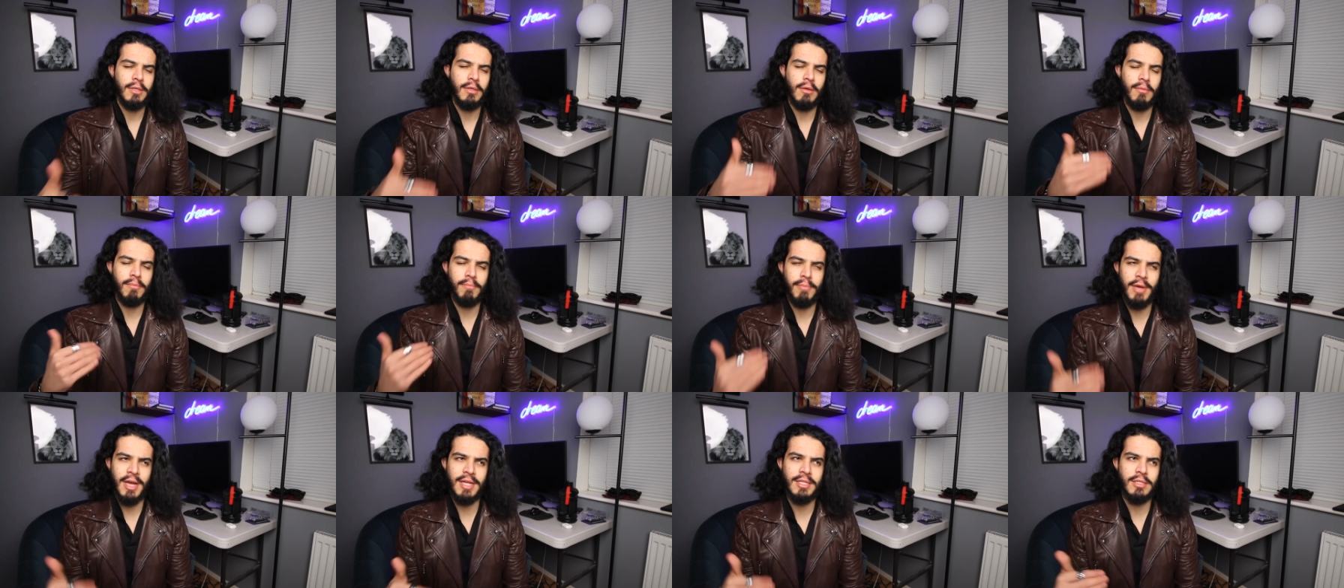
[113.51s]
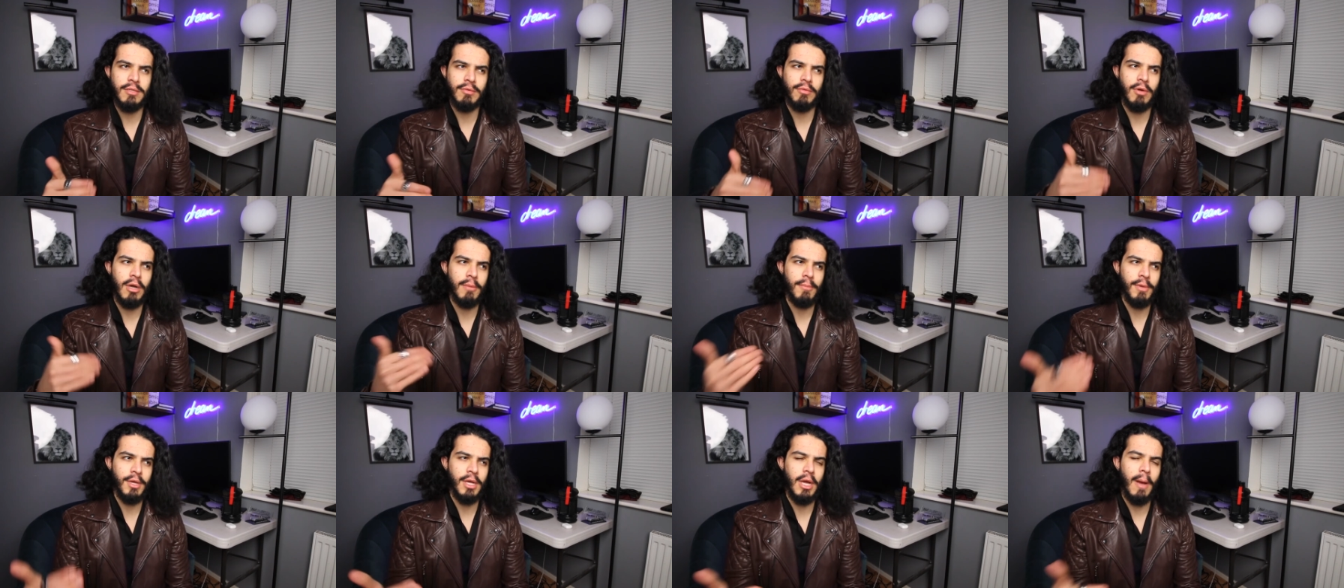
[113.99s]
the
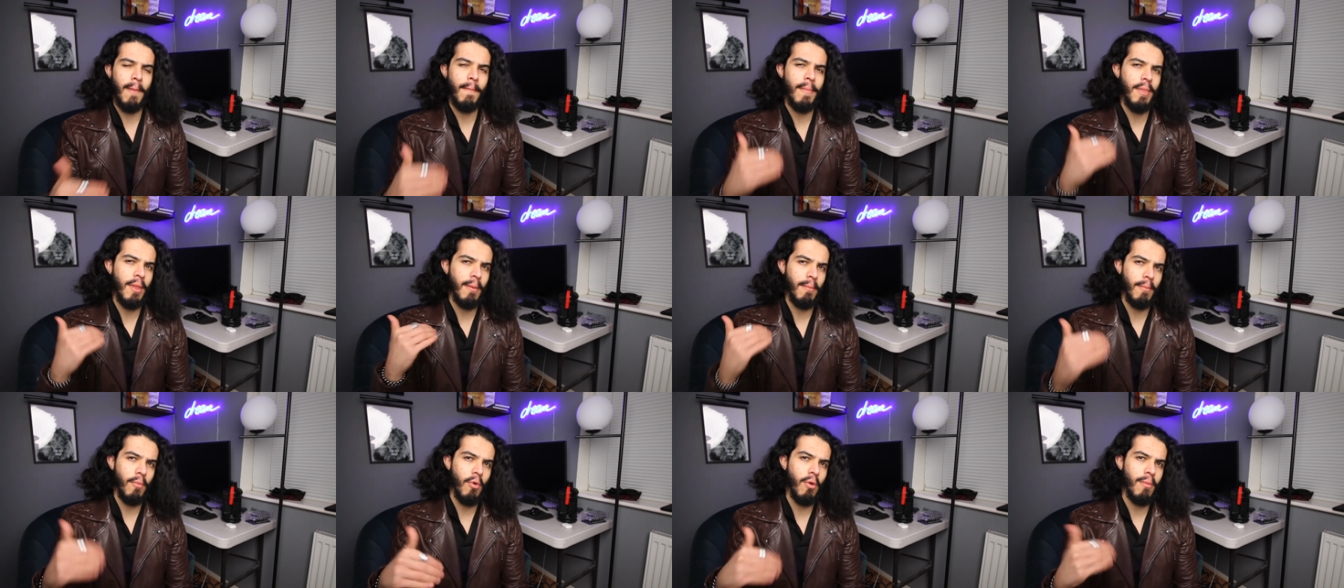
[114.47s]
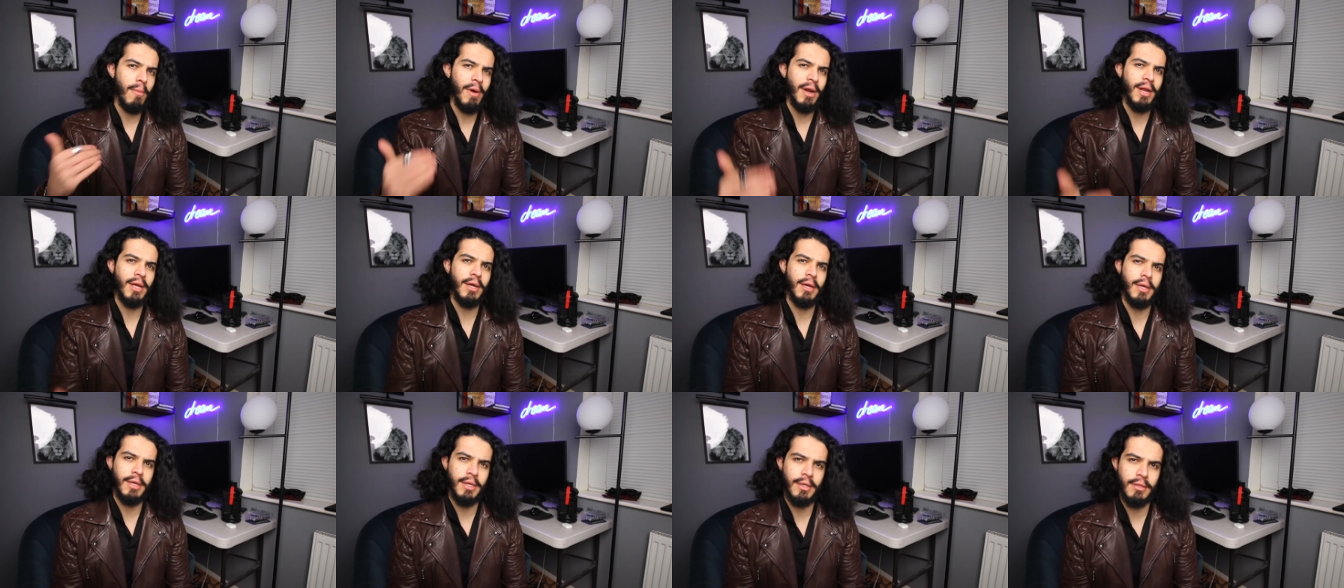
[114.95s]
better I become, the more
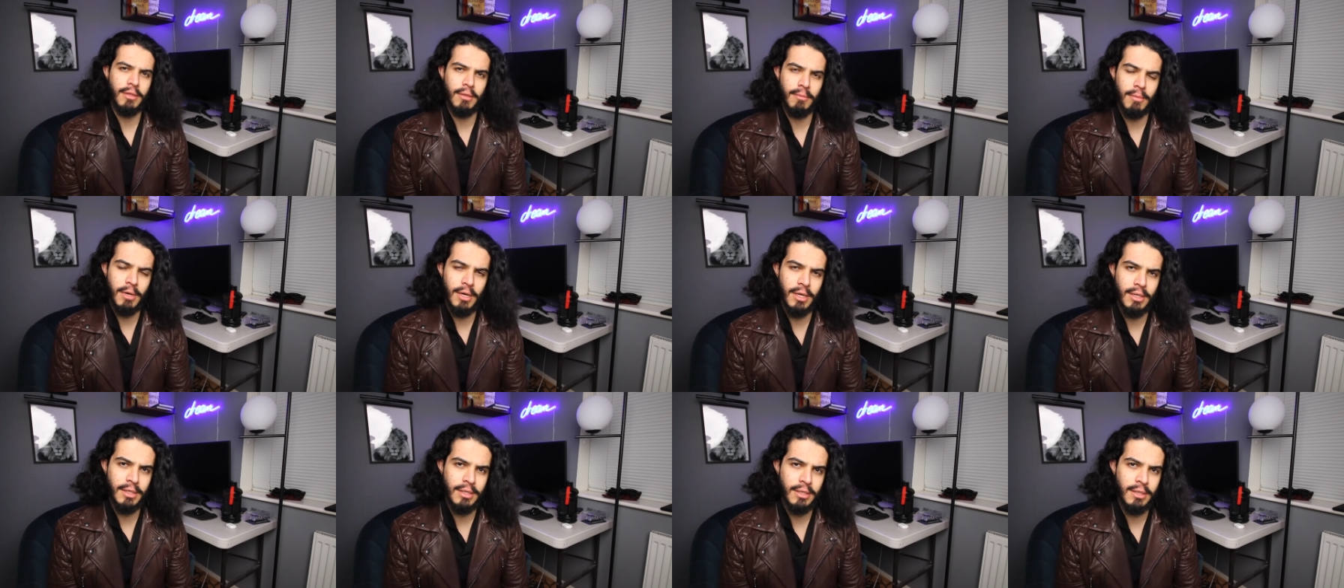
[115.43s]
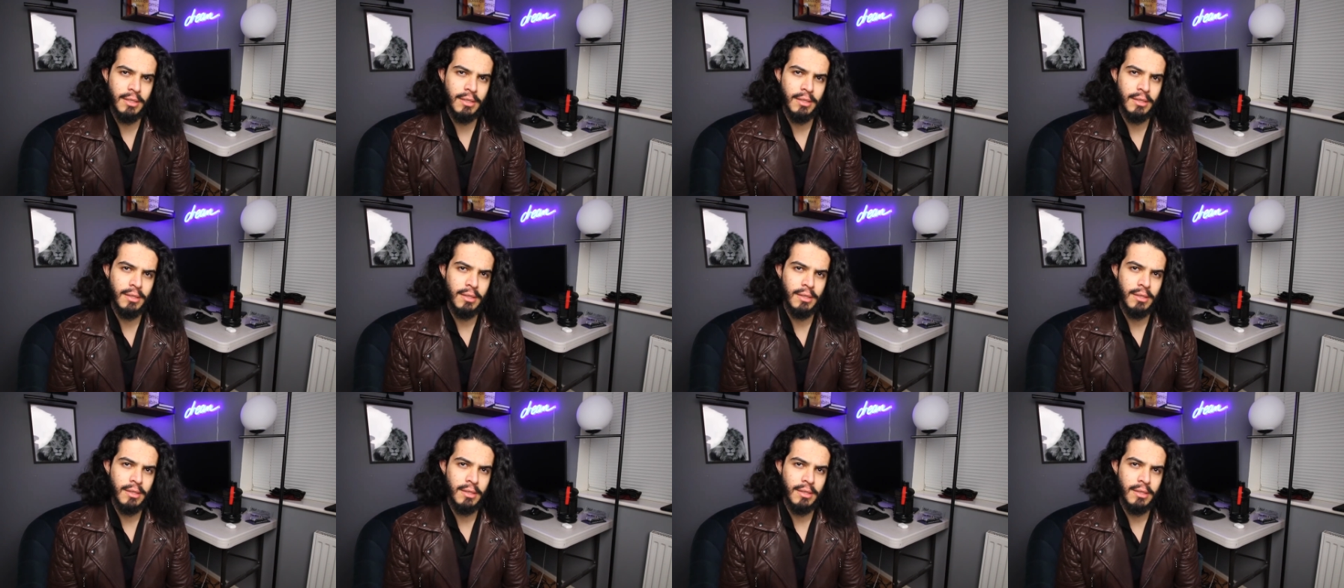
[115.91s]
money I can demand.